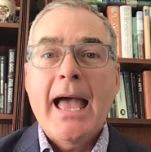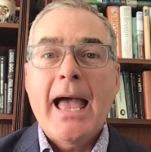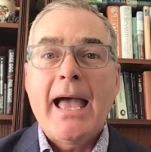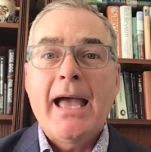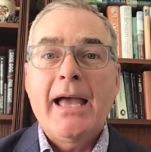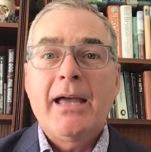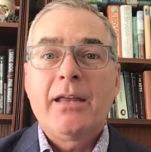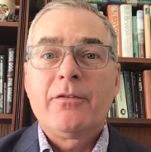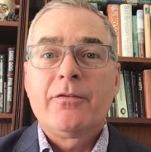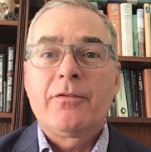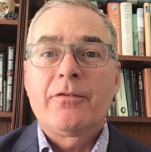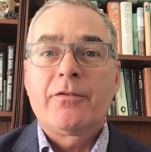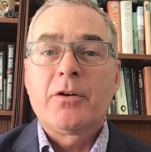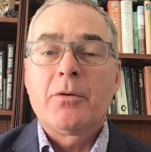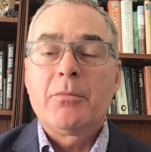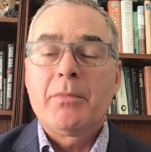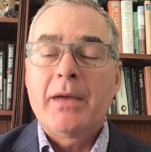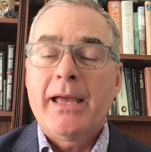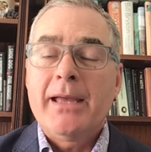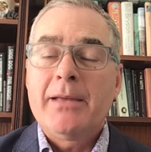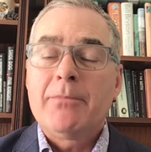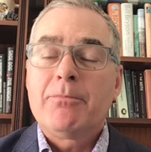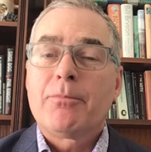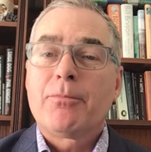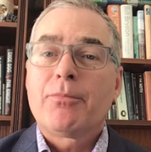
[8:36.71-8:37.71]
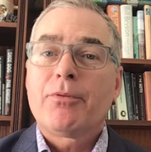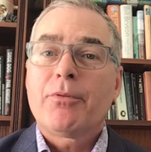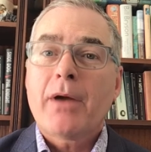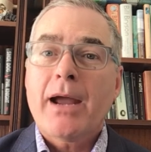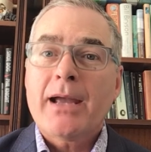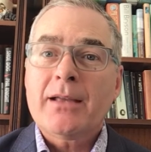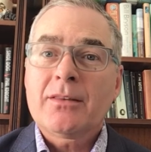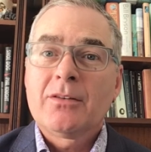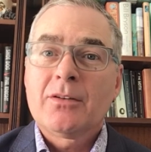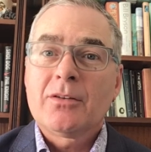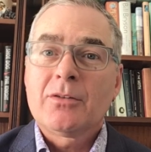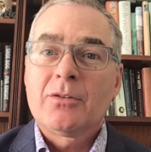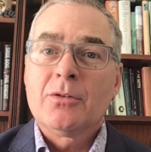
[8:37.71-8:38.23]
And from a
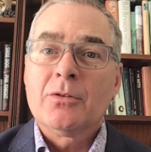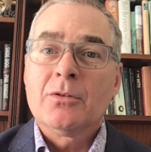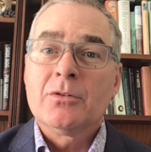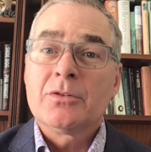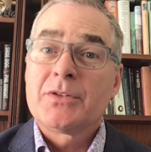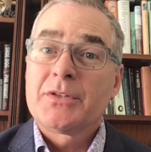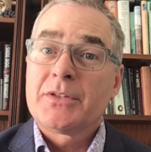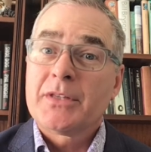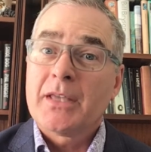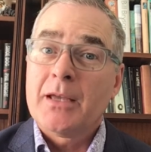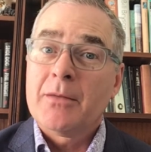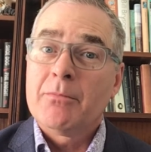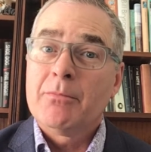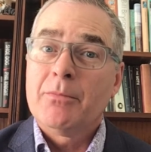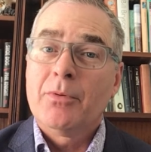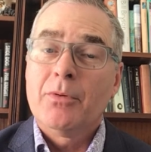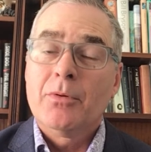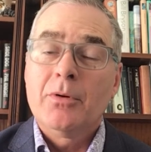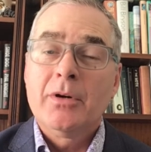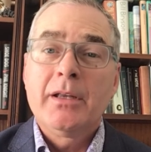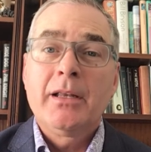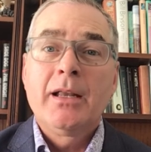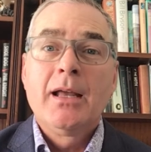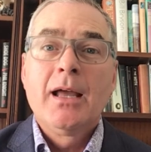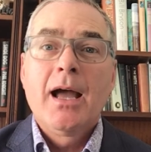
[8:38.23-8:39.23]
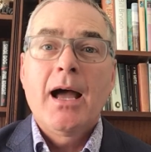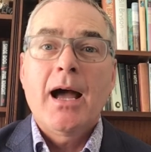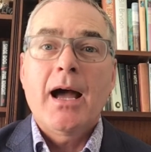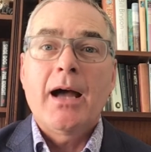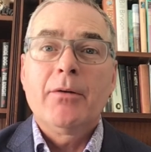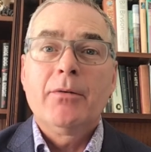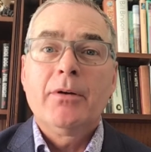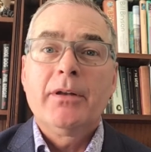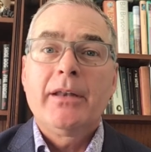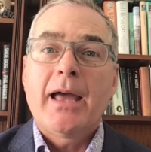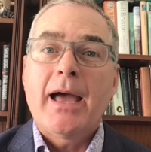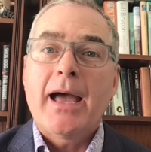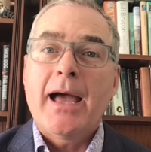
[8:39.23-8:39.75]
practical standpoint, I
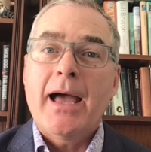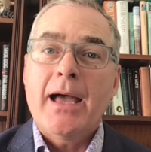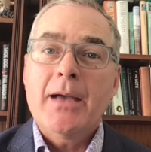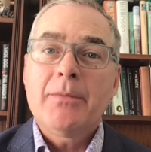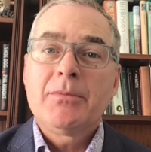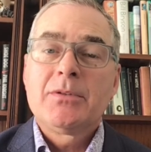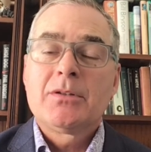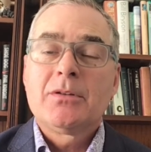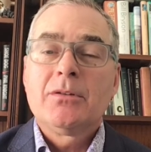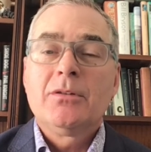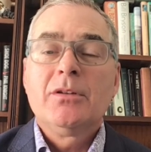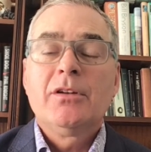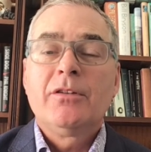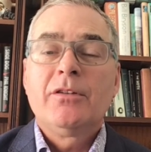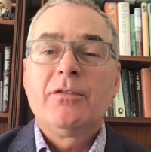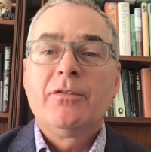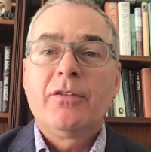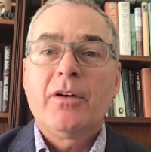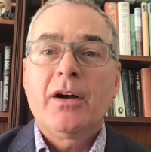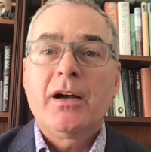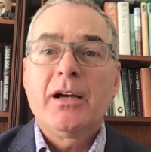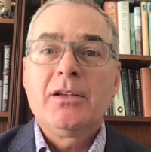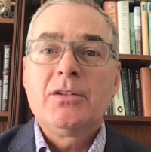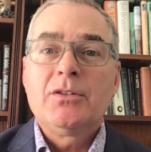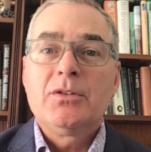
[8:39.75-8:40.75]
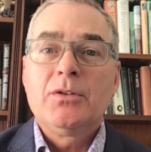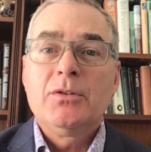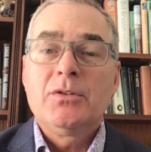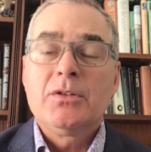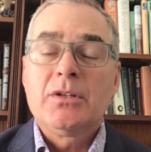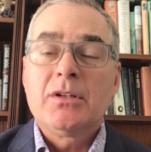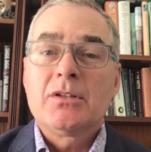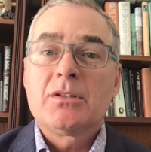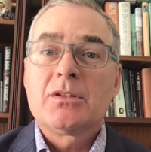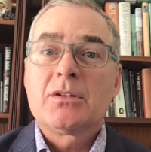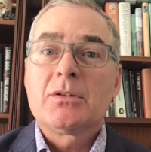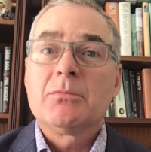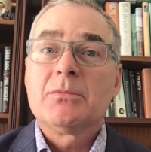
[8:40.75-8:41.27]
would absolutely advise
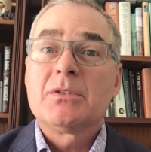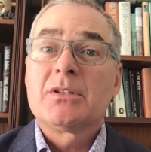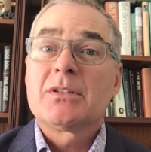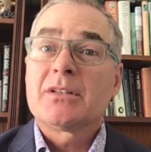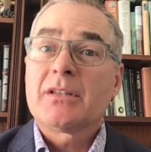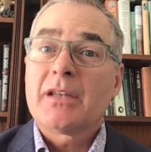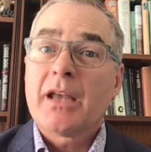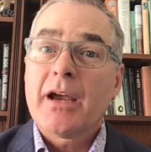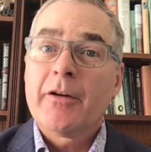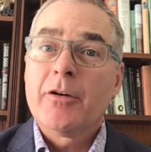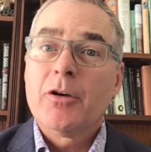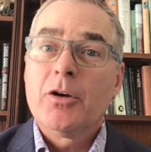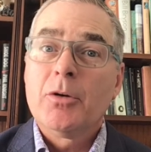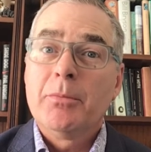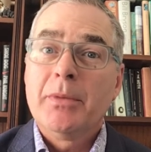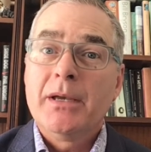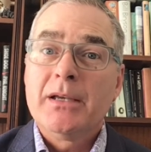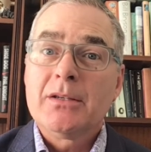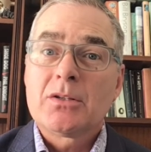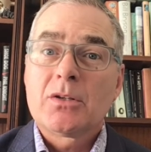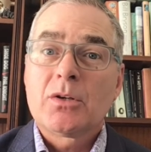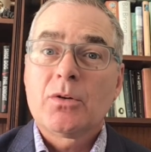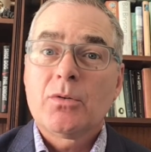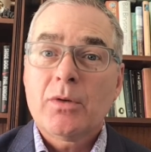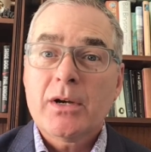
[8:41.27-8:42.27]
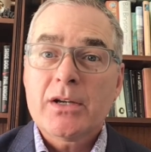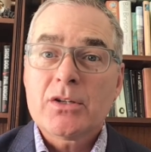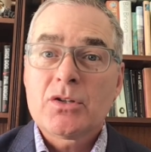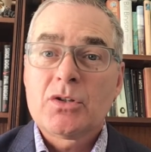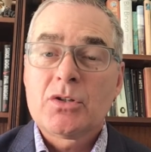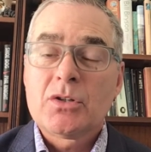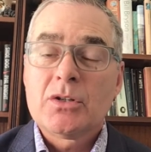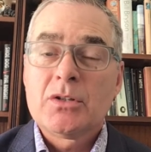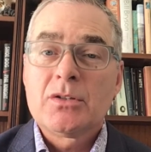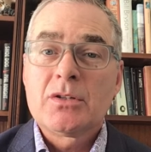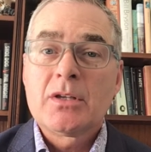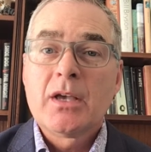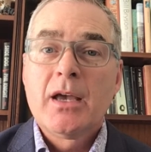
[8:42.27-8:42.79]
using some scenario-based
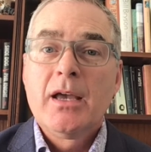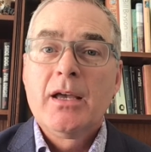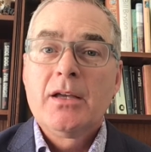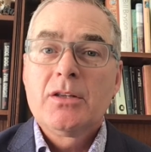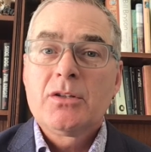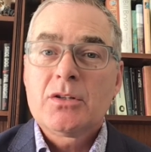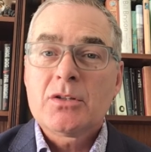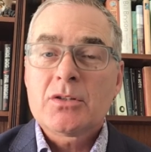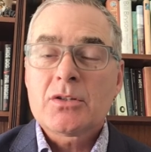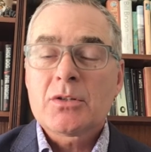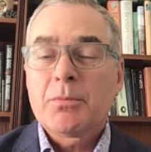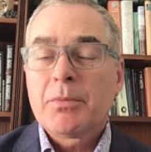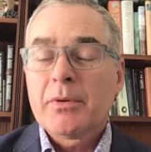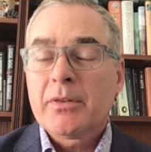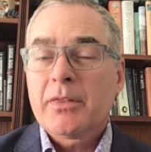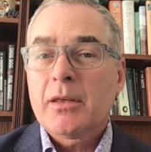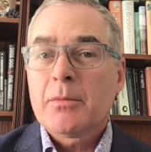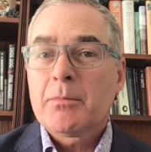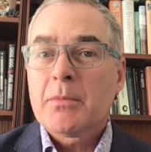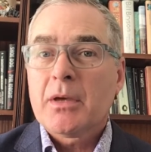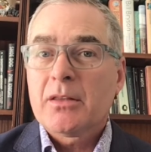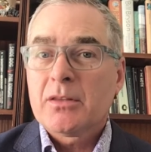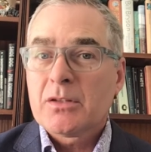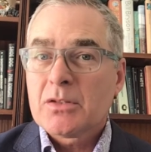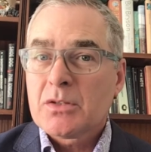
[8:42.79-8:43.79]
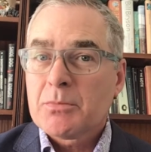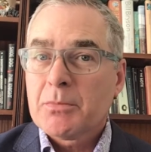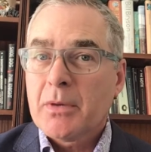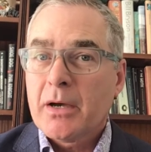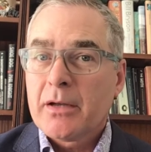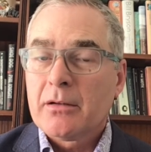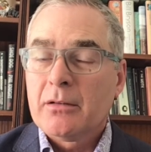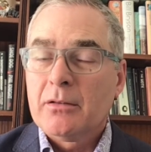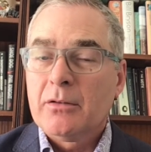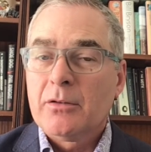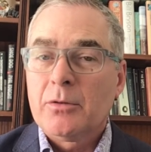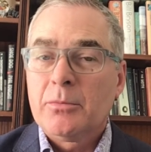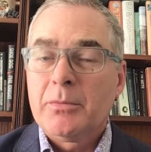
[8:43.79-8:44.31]
questions just to put them on the spot
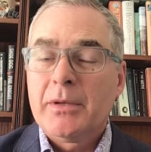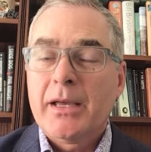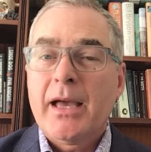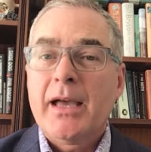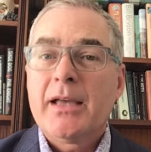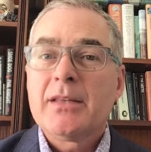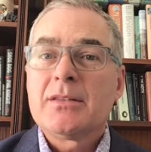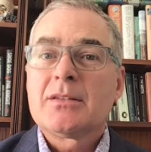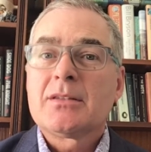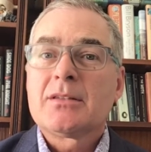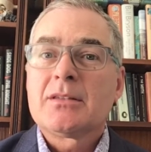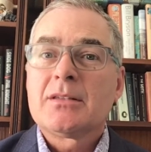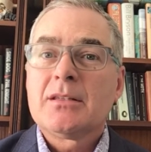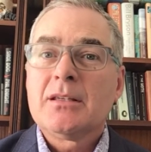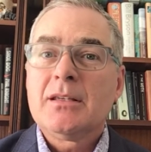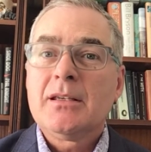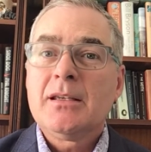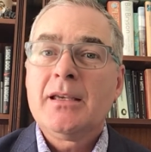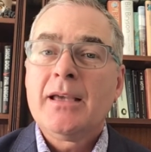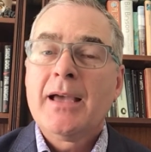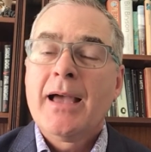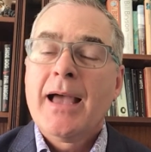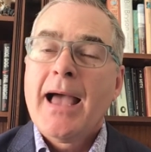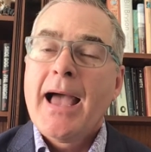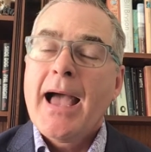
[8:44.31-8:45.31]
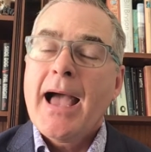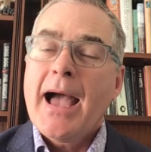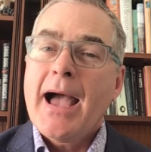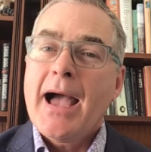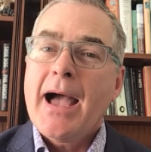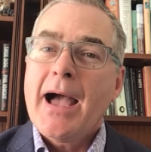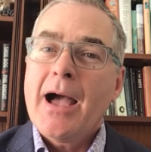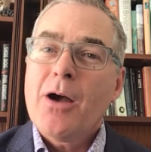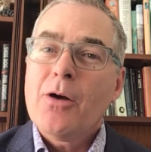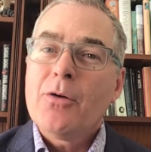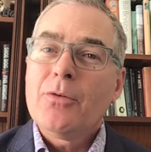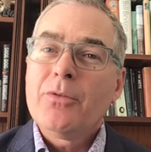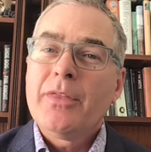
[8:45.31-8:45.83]
a little bit and see
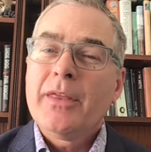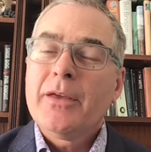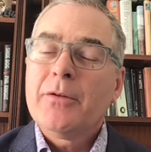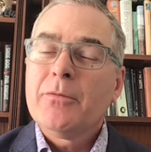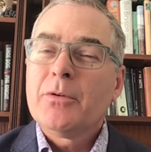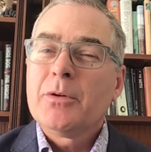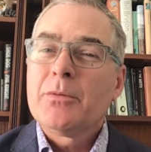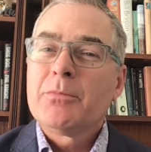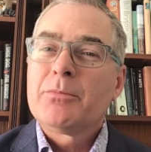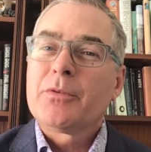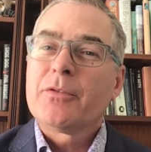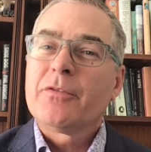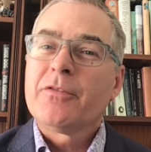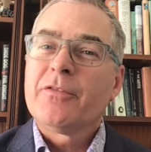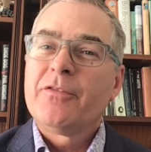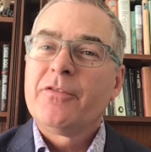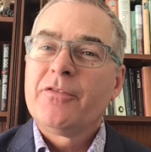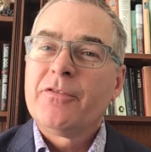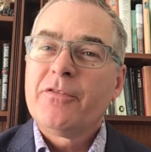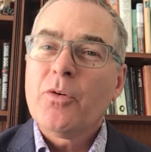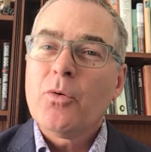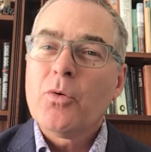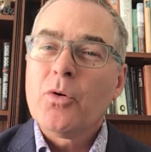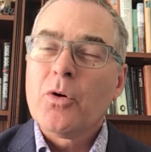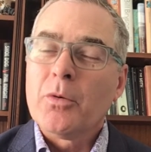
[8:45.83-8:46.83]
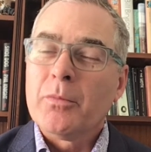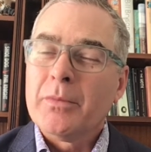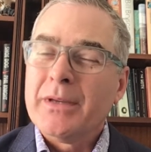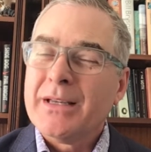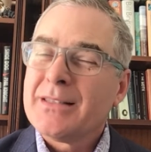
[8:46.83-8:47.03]
how they would perform.